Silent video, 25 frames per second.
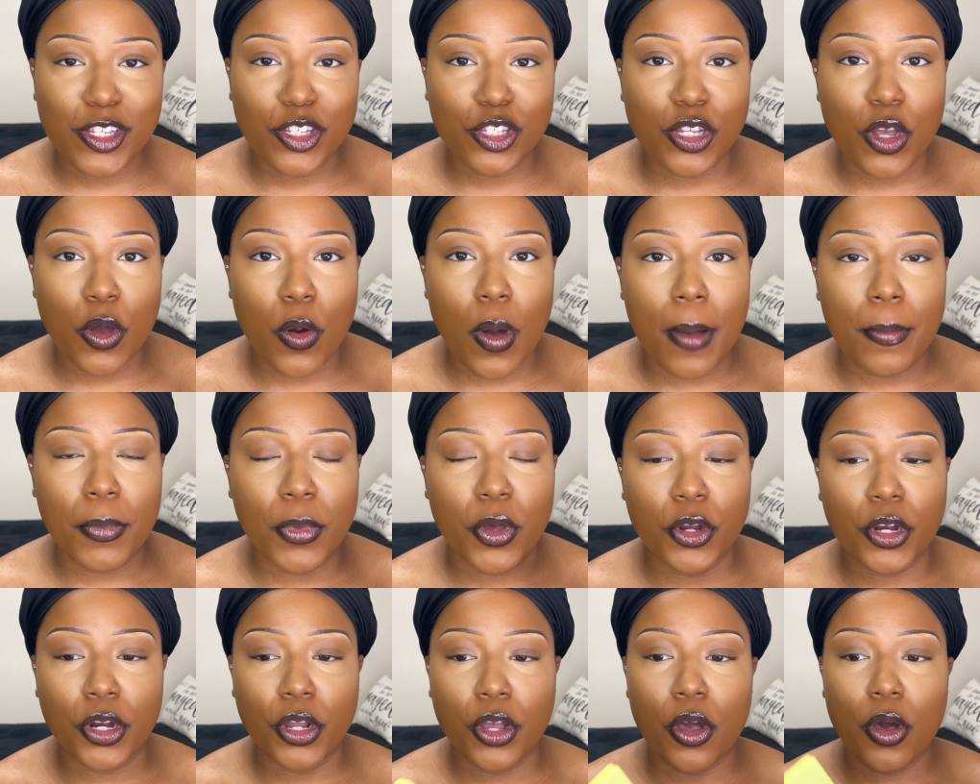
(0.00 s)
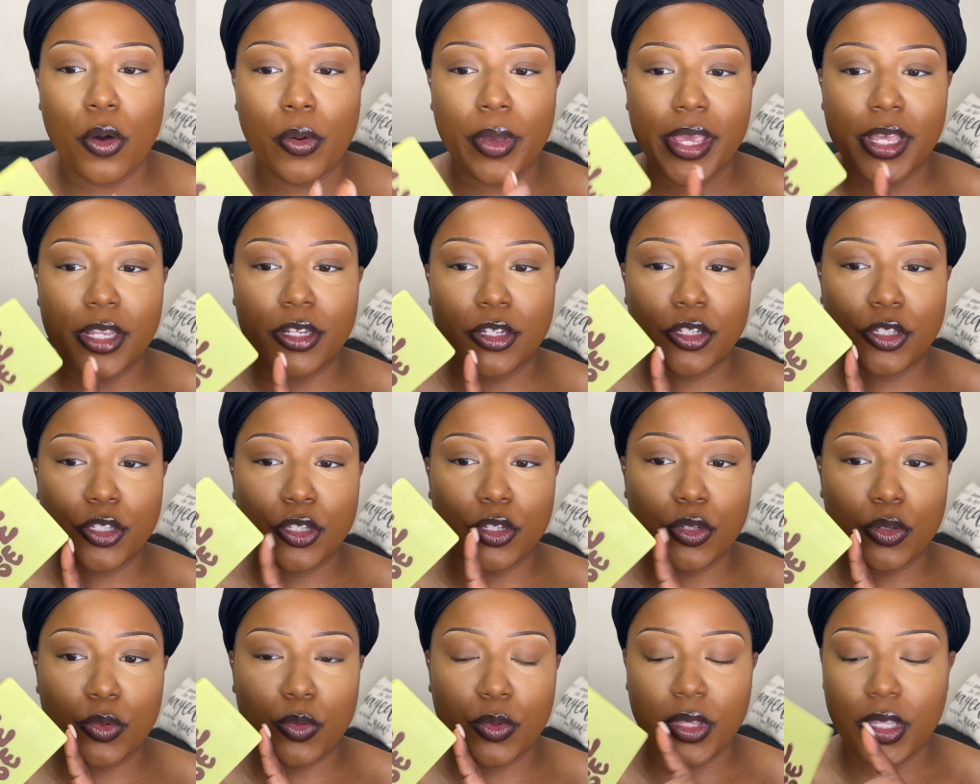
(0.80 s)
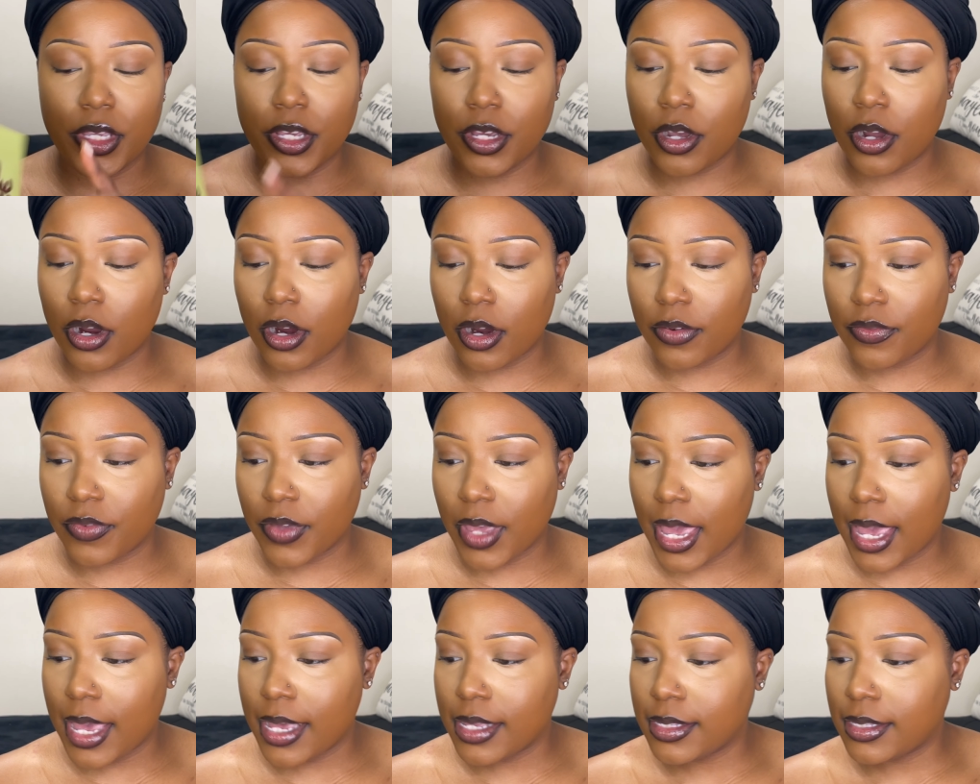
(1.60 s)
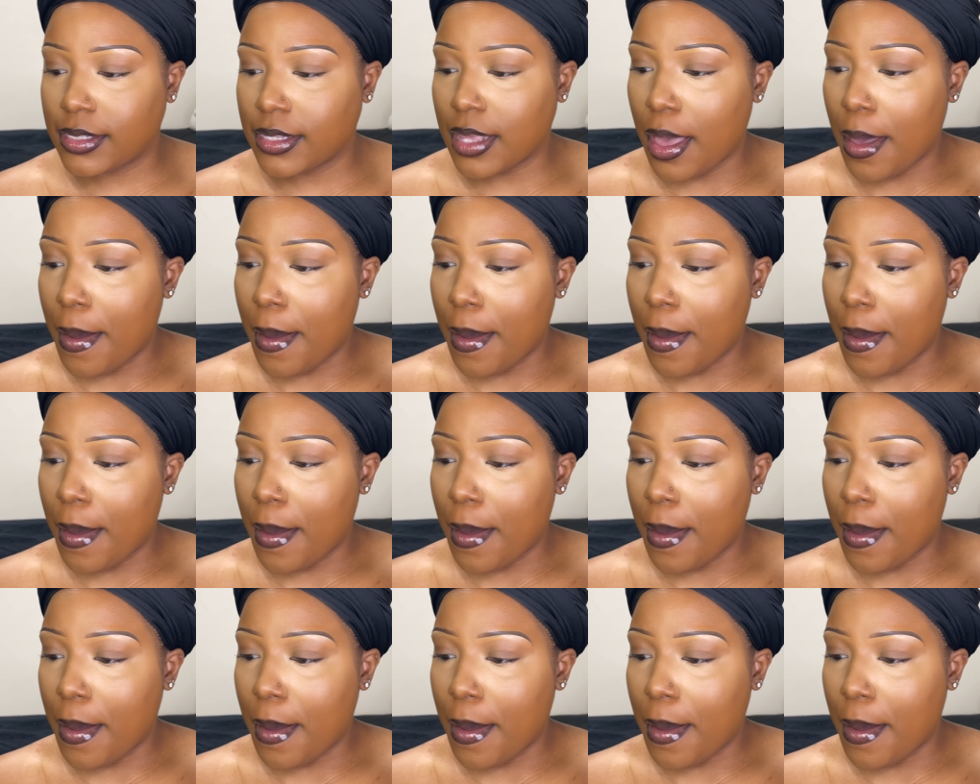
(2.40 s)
so I'm gonna go into the Curve Case